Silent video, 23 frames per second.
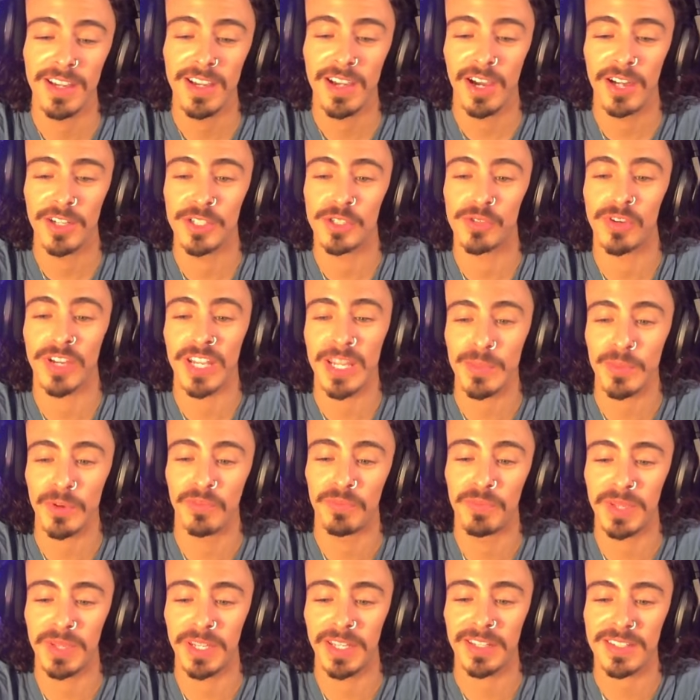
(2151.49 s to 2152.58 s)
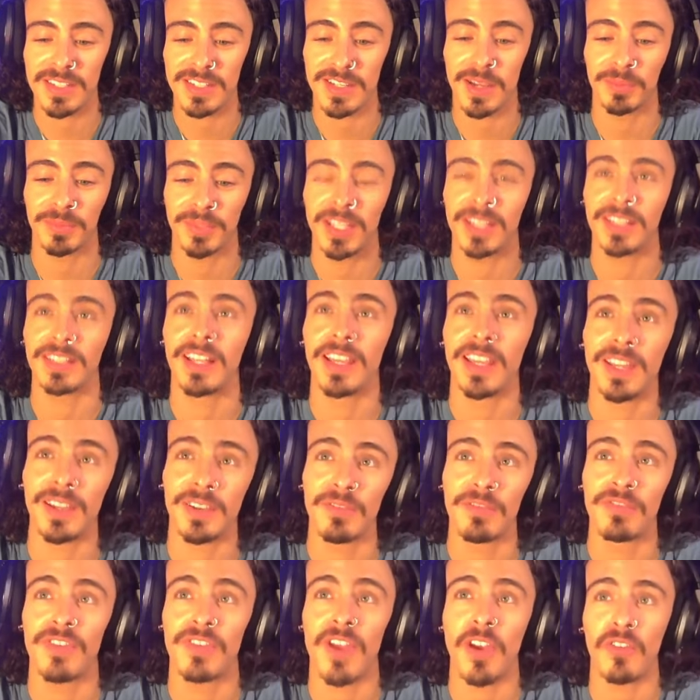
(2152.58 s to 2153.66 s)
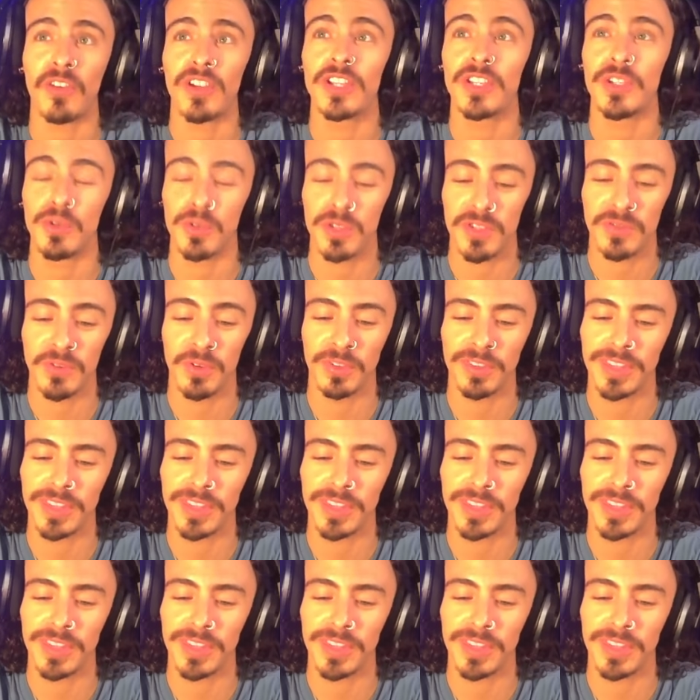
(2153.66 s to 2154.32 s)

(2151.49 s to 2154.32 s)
a dream of being something like very useful.